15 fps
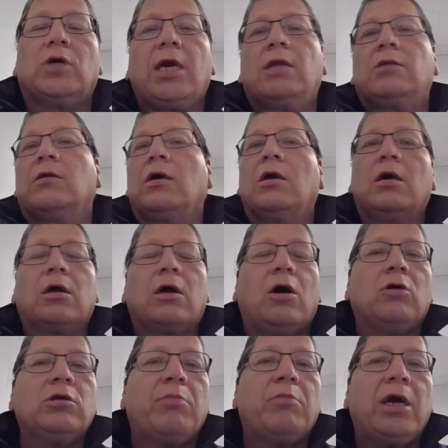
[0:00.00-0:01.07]
Again,
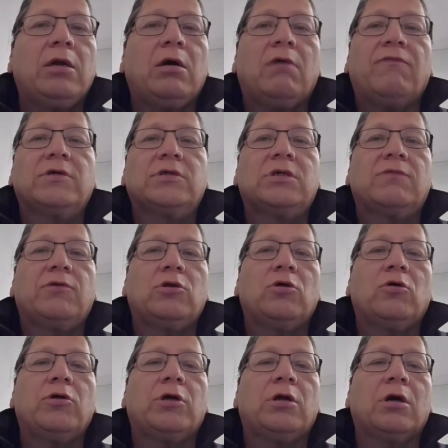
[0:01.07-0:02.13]
call the band office if you
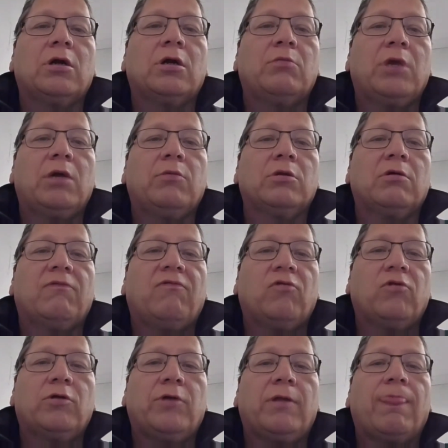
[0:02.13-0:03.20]
know you're not going to be able to
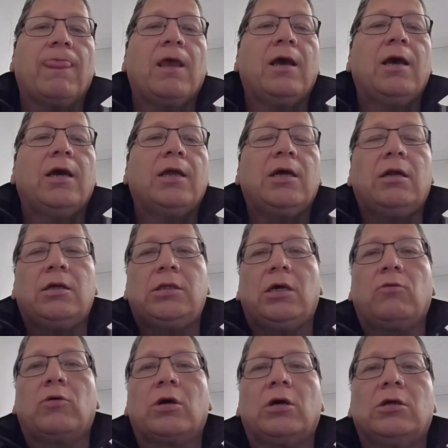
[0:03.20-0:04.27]
afford rent. The other
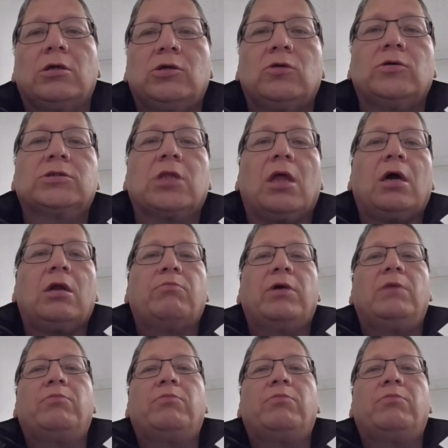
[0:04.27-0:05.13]
thing we're going to do is, a lot of